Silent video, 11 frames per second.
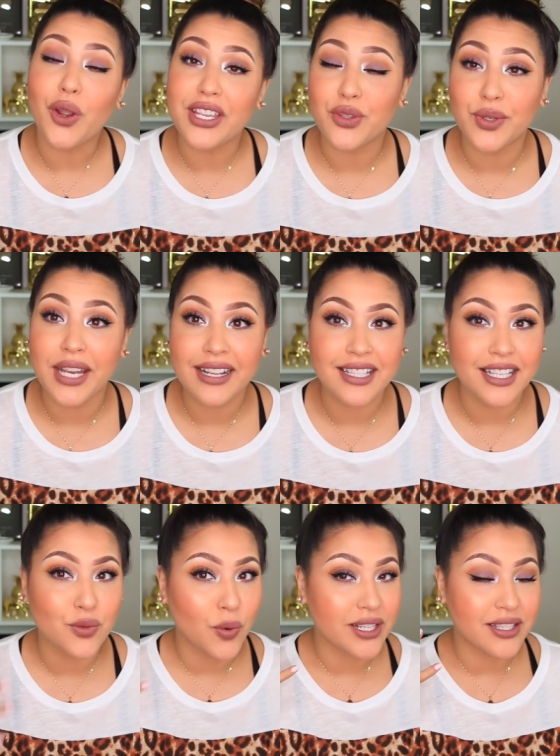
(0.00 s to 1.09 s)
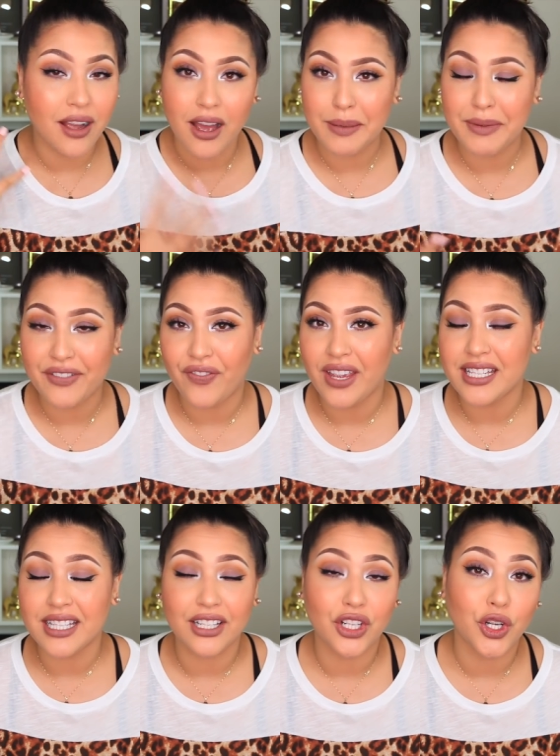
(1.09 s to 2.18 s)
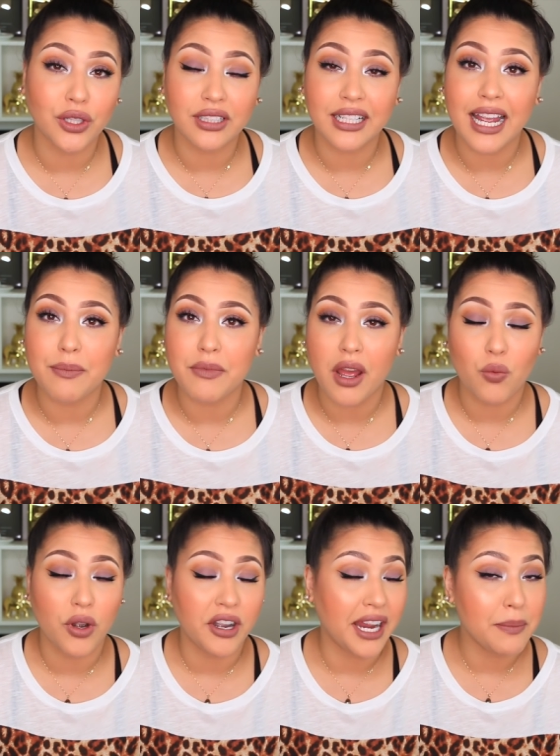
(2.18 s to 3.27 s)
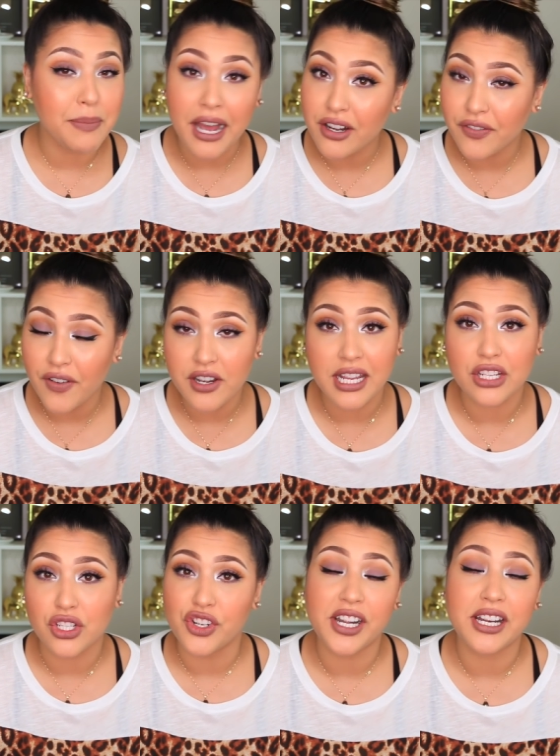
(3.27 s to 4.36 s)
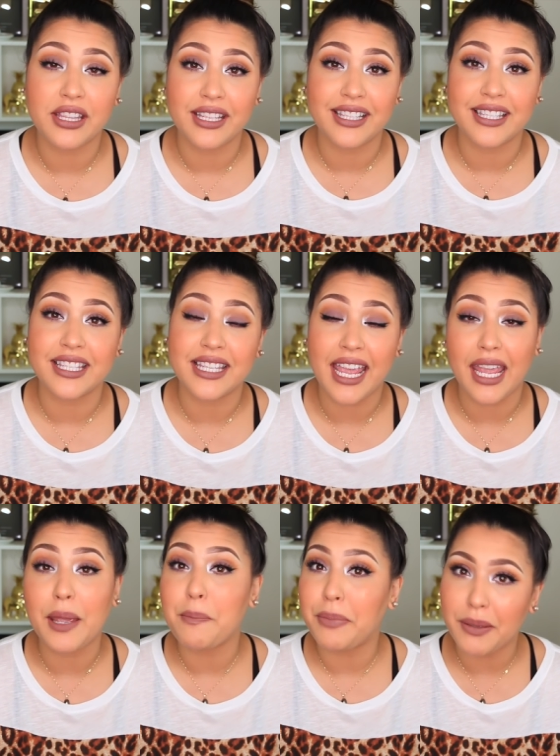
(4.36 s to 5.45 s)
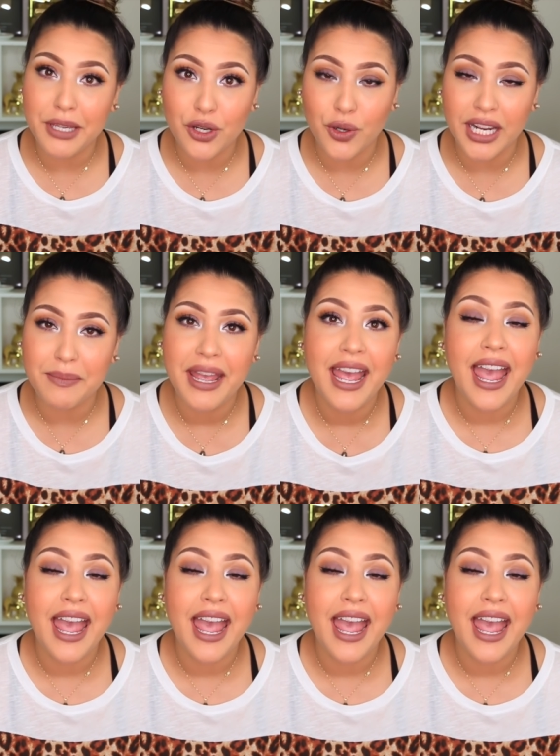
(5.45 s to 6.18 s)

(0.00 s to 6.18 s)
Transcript: Okay, so next is what's on my face and currently I'm not wearing a powder foundation or anything. This is a BB cream